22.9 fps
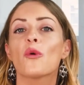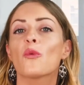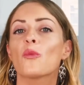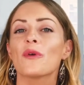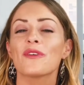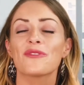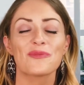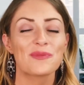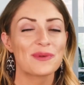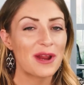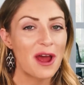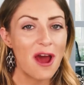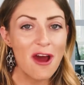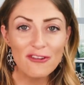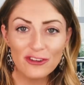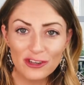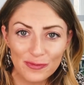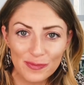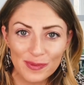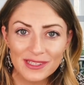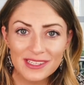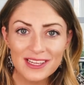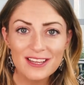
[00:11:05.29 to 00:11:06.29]
with
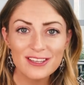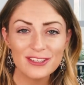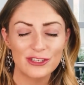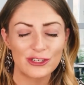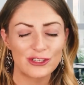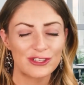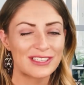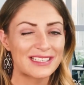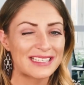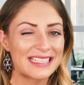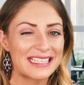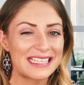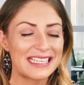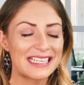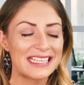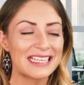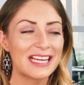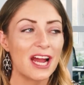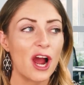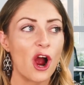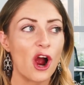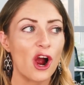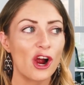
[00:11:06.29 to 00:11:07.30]
100%
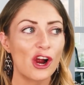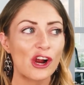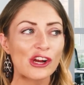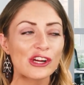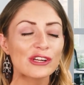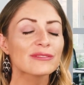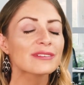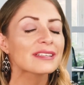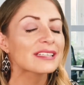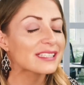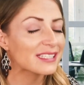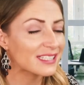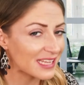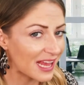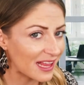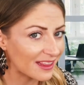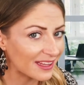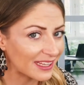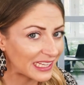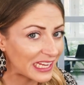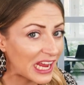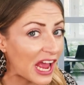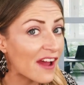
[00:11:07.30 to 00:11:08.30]
certainty are
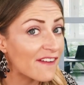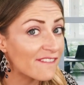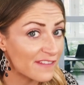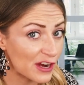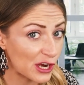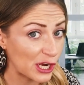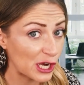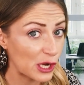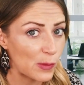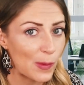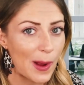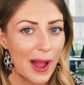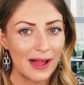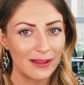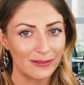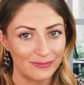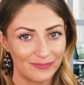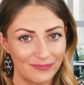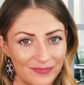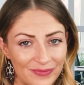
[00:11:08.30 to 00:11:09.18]
selling very well.